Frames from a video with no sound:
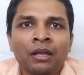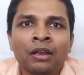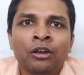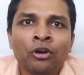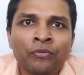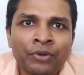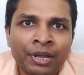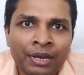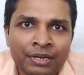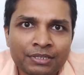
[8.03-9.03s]
Hello
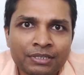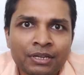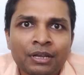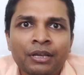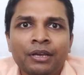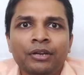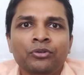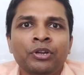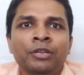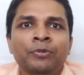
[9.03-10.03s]
friends,
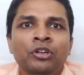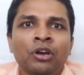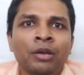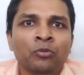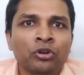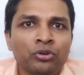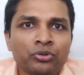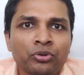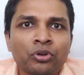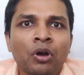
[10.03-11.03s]
in today's video I am going
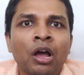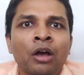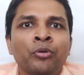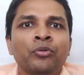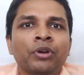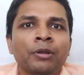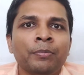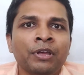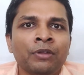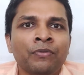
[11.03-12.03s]
to show you how you
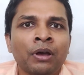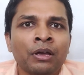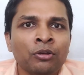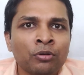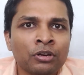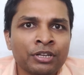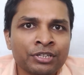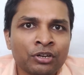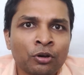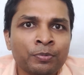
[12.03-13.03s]
can verify your
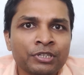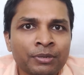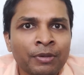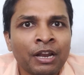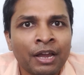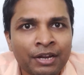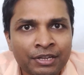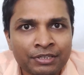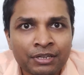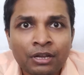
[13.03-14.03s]
list of Gmail
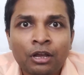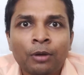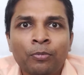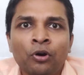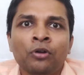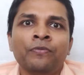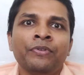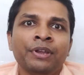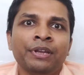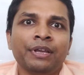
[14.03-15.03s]
IDs for
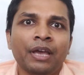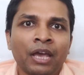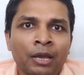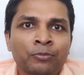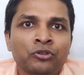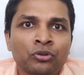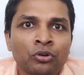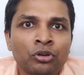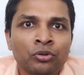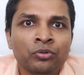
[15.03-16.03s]
free,
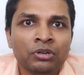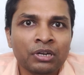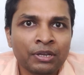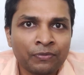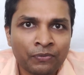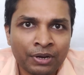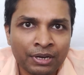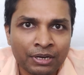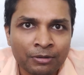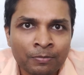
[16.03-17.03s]
absolutely
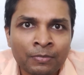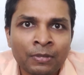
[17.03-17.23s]
free.